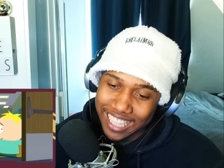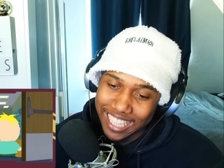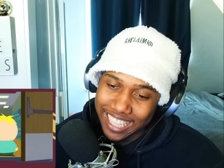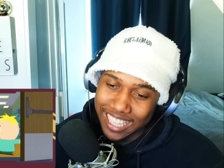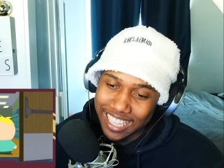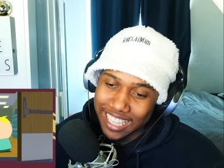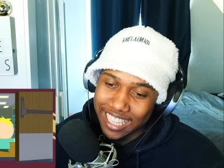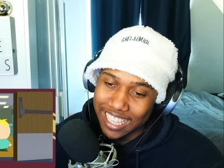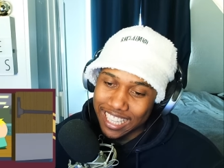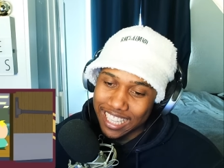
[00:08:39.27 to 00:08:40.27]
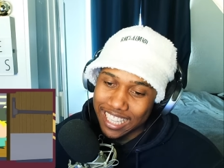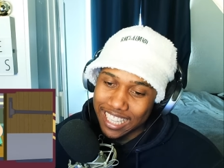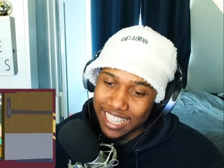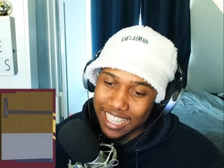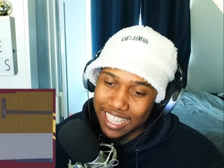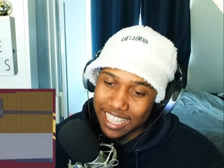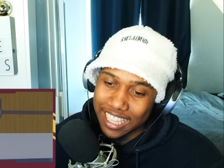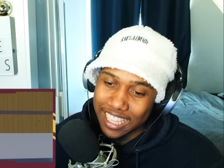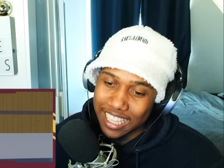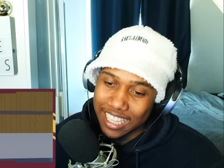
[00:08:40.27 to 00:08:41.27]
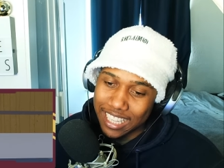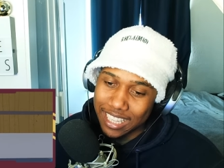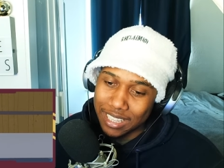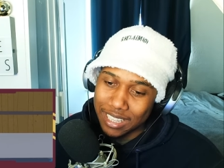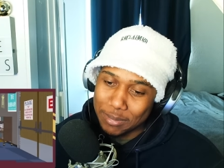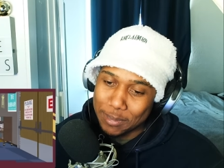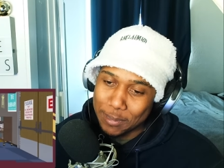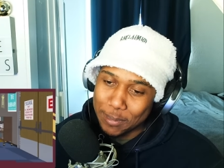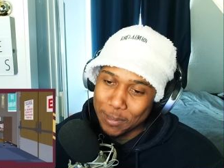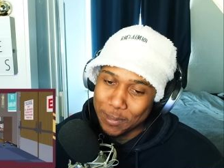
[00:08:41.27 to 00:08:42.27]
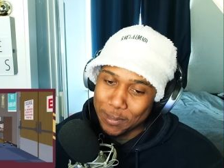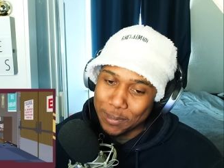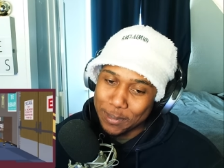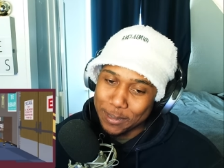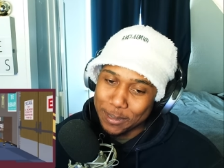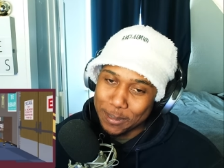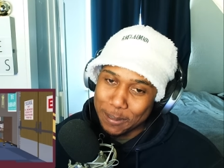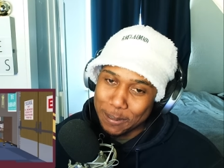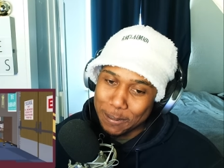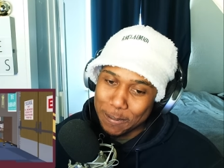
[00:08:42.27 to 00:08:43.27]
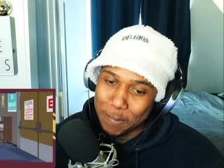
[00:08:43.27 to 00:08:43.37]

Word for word: you in the morning, champ. Oh.